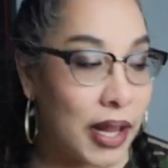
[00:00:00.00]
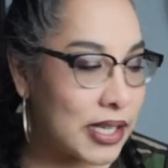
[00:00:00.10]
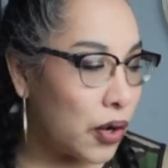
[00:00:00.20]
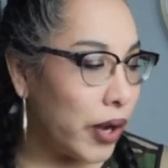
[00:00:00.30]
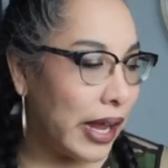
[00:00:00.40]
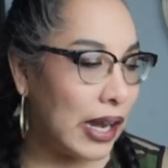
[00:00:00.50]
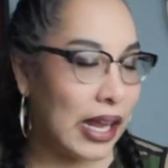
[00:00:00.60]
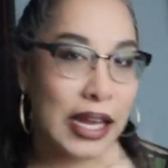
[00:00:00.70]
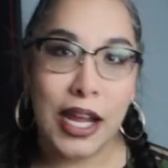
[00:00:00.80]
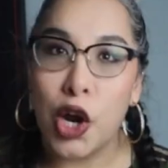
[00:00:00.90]
But let's go ahead
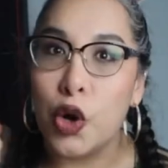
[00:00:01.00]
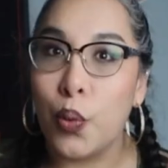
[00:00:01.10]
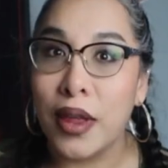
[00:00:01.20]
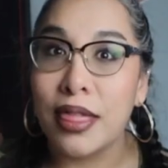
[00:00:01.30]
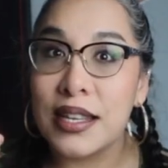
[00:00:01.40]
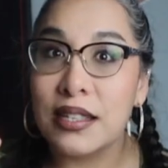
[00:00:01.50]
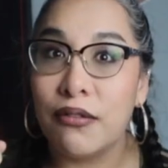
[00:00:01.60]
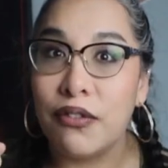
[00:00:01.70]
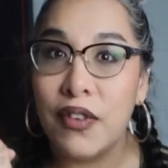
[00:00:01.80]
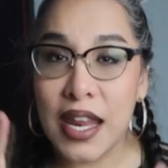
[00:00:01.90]
and get on with this
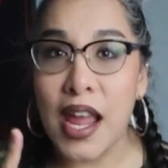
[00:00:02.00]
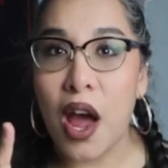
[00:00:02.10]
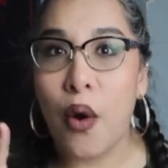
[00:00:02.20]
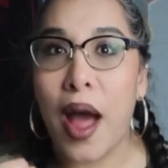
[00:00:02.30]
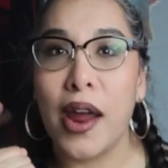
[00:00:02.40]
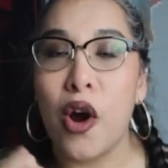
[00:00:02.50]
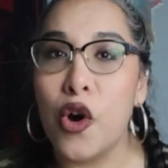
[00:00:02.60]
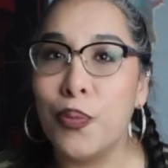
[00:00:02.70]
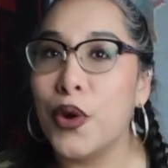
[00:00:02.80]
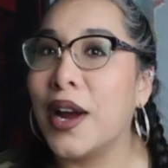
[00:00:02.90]
video. I
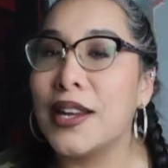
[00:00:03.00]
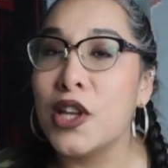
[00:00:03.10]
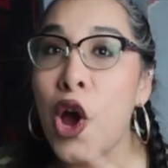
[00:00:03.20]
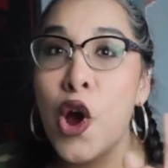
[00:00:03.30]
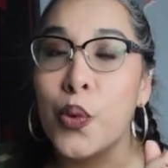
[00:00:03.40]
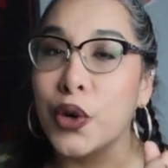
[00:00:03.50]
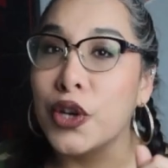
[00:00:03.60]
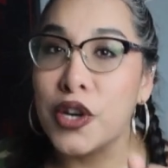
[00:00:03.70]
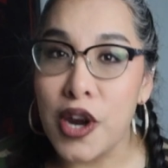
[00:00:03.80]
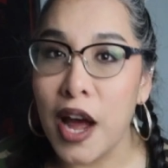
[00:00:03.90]
hope you guys were
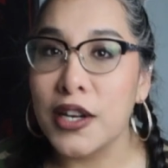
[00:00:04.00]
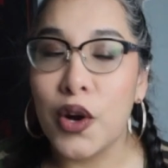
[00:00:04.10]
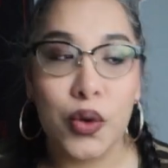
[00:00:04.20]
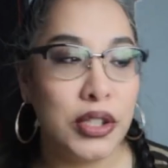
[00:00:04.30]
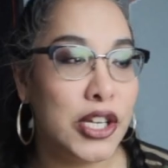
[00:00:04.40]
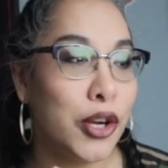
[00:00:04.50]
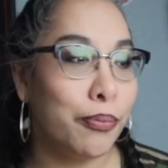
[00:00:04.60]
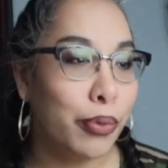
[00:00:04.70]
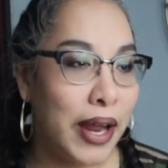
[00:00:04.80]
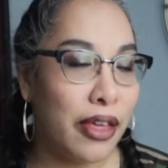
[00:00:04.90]
not holding your
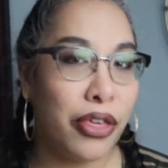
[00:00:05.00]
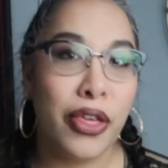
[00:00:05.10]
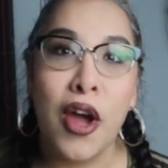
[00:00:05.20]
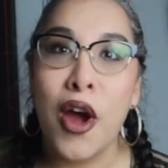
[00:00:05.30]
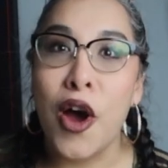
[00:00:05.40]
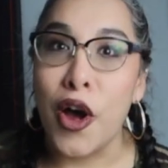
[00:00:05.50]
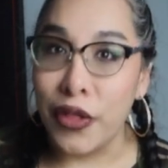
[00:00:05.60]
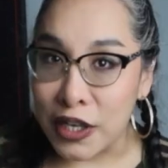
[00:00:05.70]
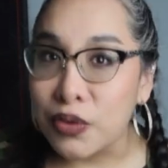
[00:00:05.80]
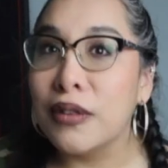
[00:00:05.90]
breath
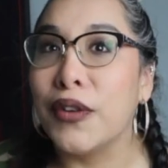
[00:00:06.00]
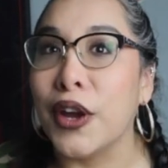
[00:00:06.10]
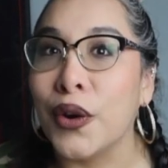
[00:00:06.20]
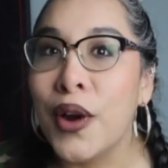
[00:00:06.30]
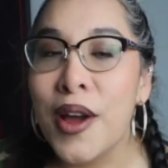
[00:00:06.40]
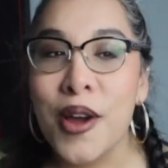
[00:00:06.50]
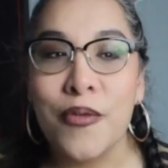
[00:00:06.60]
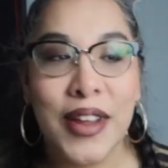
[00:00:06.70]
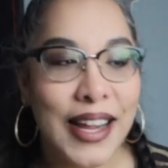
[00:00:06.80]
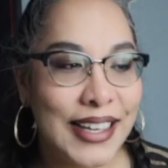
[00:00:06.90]
on this review
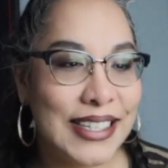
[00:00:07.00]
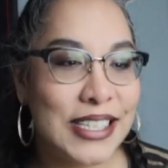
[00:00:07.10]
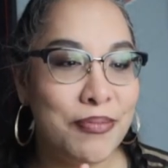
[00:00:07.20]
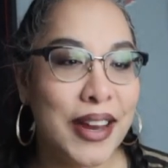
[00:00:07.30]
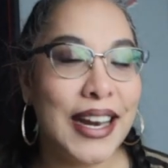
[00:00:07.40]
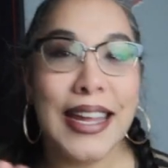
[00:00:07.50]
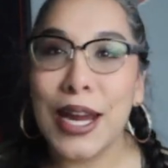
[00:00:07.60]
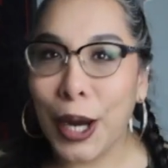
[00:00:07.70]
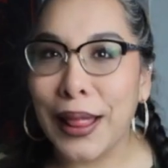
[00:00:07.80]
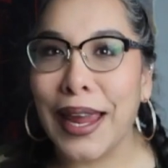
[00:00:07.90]
because it's been a
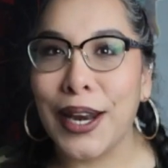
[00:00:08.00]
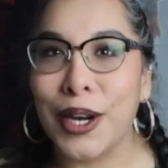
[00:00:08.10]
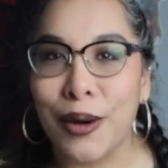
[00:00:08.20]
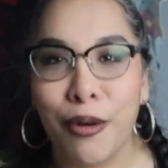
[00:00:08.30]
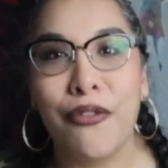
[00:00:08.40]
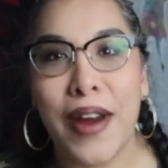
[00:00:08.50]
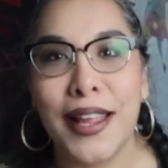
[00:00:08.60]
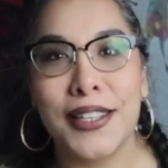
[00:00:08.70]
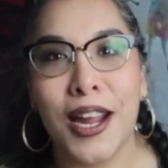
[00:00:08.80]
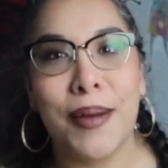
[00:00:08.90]
year later we're
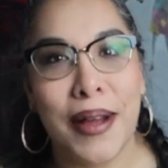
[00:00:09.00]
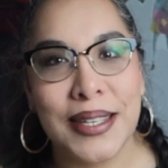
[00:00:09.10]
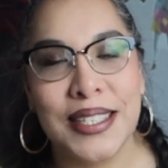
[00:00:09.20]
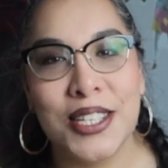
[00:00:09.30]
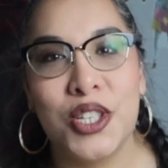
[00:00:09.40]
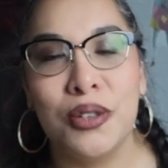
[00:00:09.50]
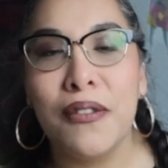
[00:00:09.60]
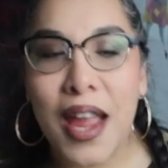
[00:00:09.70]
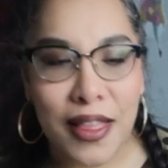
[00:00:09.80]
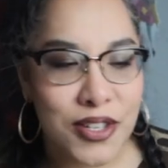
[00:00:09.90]
finally talking about season 2
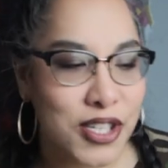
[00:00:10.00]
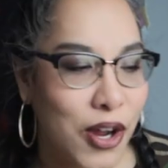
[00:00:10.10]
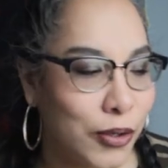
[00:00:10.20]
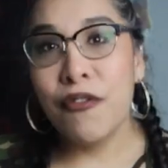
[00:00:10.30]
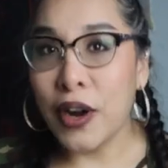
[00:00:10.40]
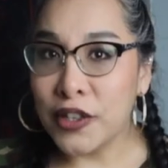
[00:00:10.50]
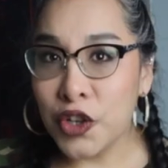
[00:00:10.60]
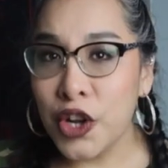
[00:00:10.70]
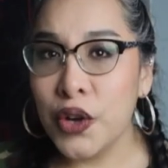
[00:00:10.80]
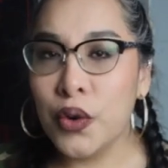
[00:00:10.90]
of Yellowstone. If you guys are
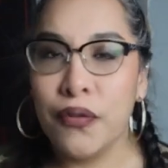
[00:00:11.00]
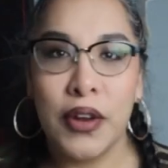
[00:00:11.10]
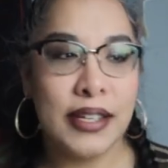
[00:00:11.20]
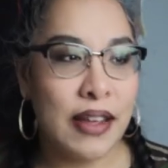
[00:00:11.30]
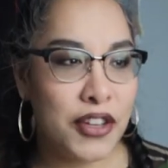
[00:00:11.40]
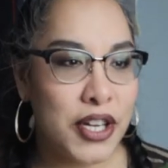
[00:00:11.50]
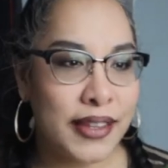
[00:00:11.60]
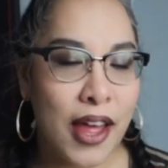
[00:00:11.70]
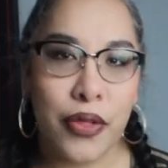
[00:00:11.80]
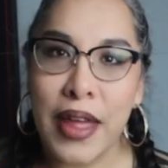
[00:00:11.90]
new, if you guys haven't
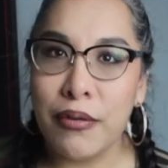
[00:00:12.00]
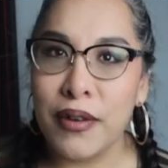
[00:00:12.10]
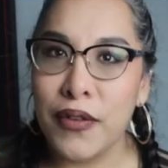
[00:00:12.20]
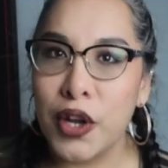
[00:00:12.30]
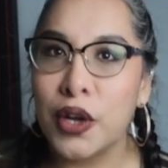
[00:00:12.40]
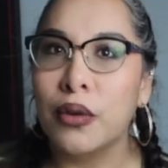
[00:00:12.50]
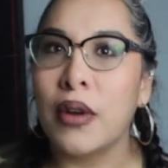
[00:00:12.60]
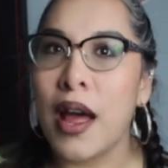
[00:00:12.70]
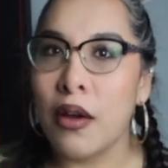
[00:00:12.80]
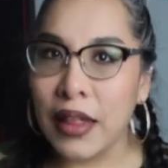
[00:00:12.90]
checked out that
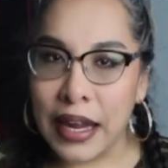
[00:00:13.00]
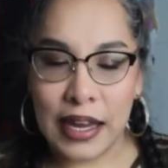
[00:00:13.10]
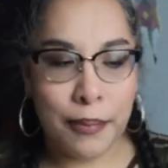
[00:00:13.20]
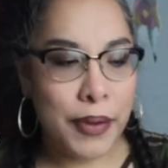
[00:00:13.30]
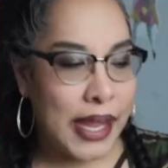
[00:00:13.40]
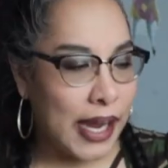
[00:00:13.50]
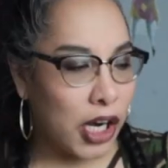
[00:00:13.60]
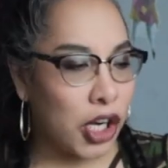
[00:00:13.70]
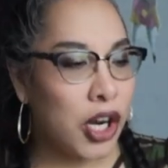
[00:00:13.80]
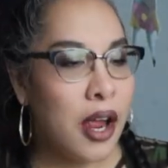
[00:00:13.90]
review, I'll link it up
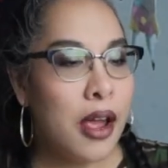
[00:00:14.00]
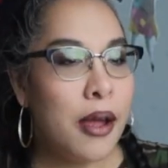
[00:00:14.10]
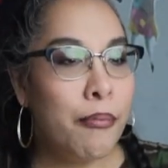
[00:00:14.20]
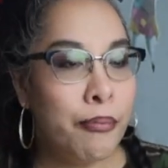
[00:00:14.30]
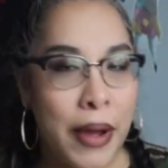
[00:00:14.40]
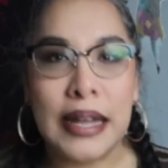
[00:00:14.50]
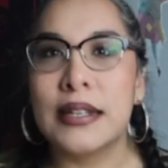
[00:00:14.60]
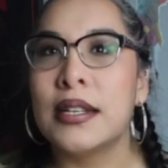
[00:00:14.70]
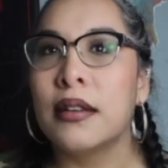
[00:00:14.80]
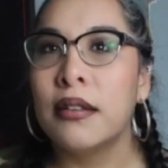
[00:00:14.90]
here.
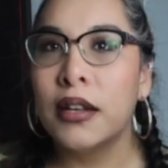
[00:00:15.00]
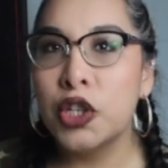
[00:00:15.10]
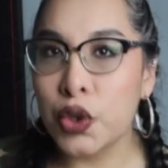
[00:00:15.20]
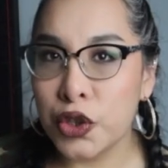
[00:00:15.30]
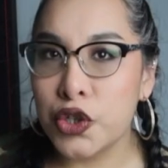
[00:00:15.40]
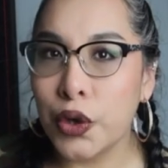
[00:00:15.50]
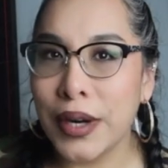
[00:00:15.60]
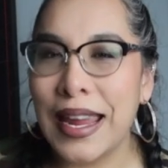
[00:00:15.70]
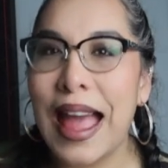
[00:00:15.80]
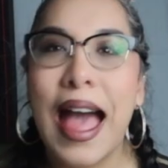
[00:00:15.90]
But short
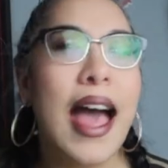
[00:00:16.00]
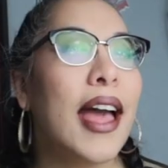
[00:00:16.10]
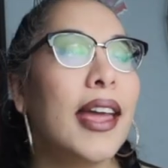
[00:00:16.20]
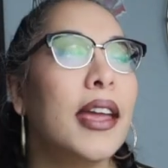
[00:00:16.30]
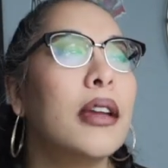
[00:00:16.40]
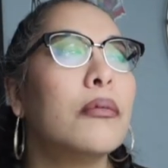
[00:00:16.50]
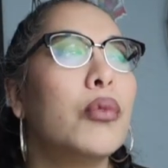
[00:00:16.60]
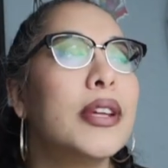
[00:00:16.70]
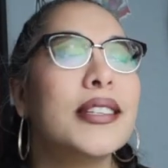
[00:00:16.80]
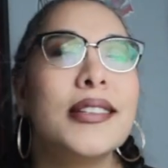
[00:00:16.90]
story, I
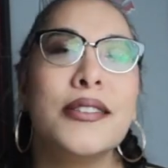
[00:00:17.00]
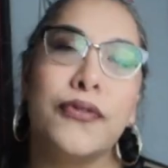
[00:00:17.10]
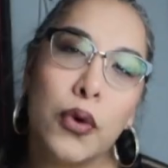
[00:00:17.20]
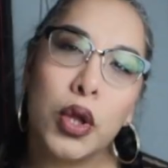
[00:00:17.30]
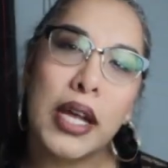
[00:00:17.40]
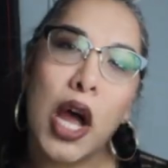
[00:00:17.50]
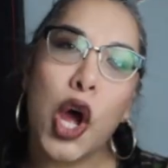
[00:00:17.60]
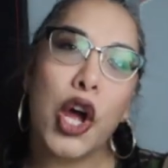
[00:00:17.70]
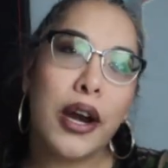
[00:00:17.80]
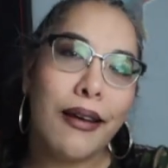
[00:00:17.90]
wasn't fully
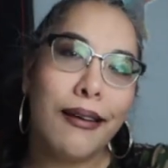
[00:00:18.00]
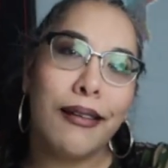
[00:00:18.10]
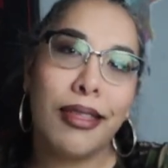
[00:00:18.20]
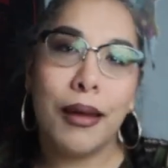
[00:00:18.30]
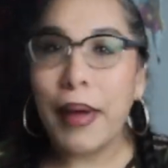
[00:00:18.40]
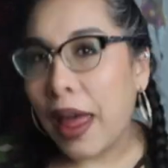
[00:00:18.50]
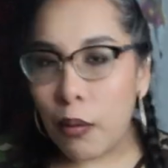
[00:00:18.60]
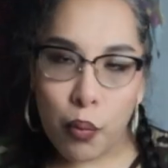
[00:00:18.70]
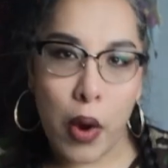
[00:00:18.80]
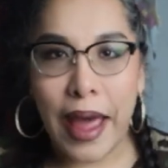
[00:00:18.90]
on the
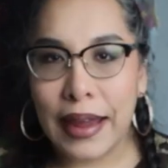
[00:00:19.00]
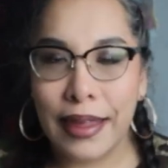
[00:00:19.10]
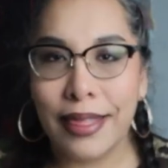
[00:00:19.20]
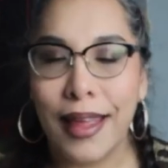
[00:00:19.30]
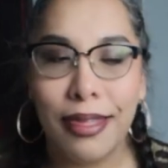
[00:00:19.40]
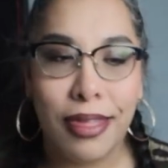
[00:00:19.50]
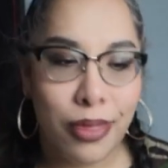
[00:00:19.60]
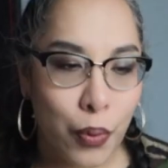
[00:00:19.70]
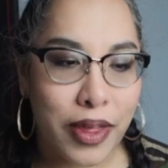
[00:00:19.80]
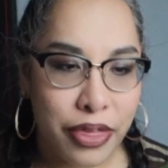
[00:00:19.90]
bandwagon
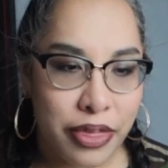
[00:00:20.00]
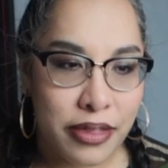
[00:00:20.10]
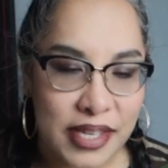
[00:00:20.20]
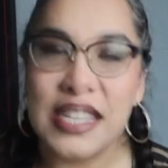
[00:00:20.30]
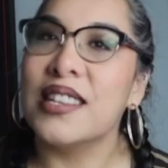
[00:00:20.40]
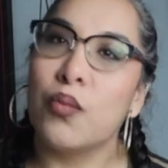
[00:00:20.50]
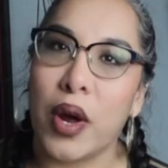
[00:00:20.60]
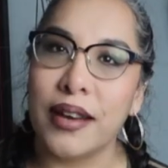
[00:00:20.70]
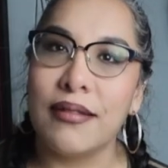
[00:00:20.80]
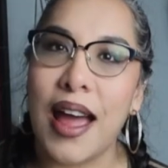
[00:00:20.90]
with season 1.